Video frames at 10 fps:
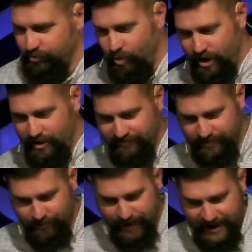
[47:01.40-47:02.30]
water
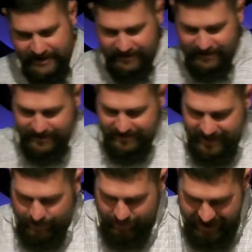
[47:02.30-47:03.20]
from the rain
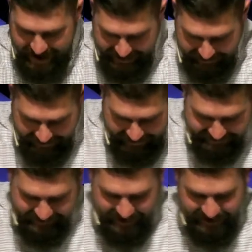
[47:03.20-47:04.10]
that we had
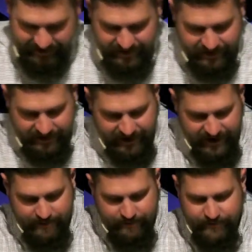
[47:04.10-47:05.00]
last night.
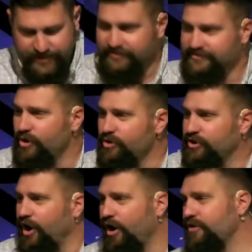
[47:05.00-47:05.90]
Uh, there's no
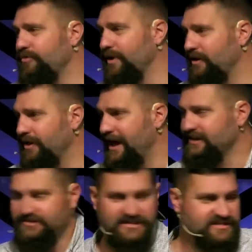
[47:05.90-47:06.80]
guardrail to
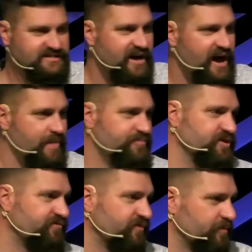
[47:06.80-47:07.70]
actually stop
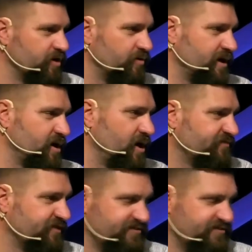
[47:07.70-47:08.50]
you from going off the